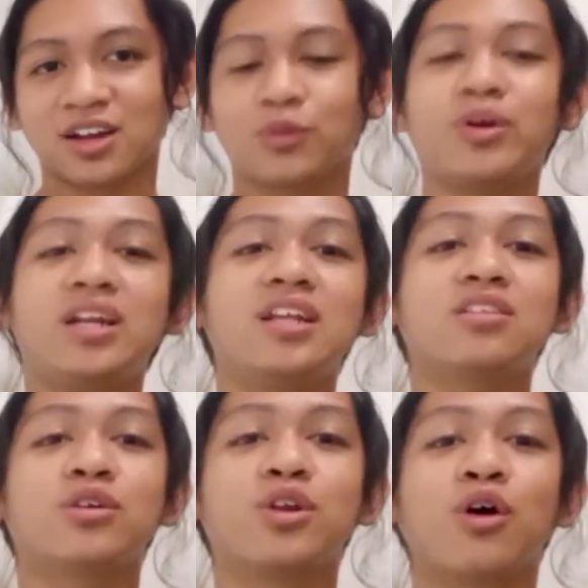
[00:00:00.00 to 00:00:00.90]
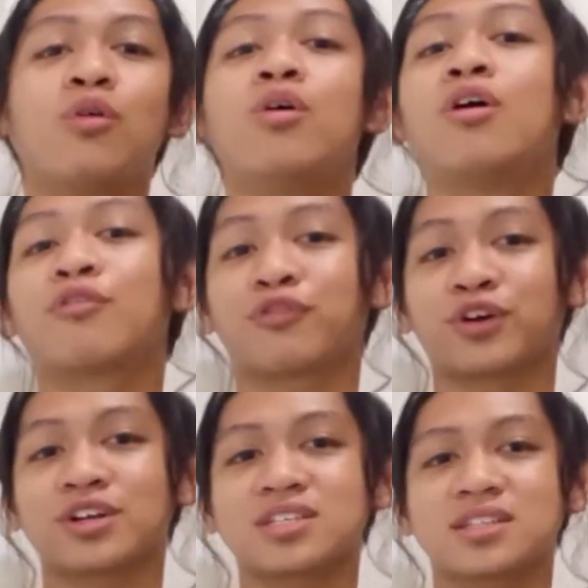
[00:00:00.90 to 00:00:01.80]
we need to know
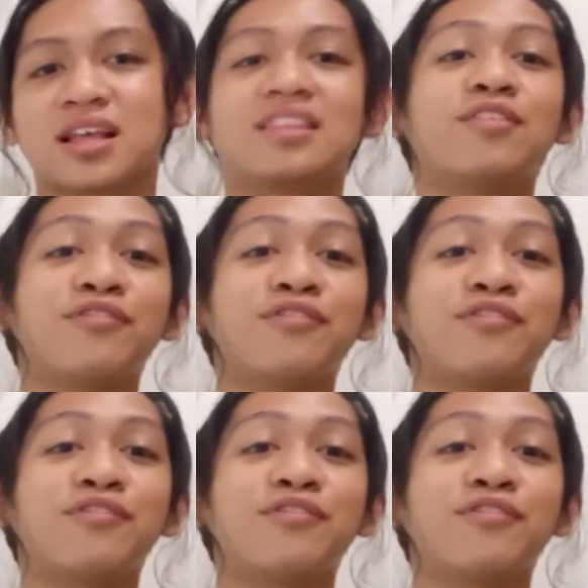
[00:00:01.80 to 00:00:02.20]
first the